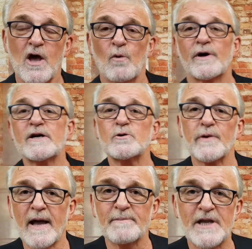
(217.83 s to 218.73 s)
Well, here's what
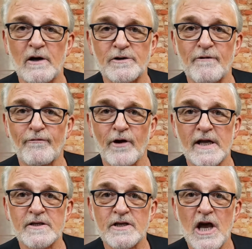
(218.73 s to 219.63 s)
I'm telling you,
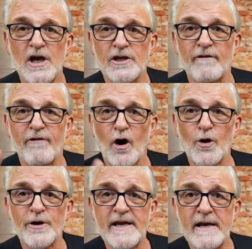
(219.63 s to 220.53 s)
friends. You've
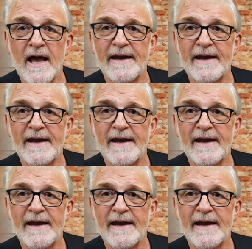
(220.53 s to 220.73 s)
heard it.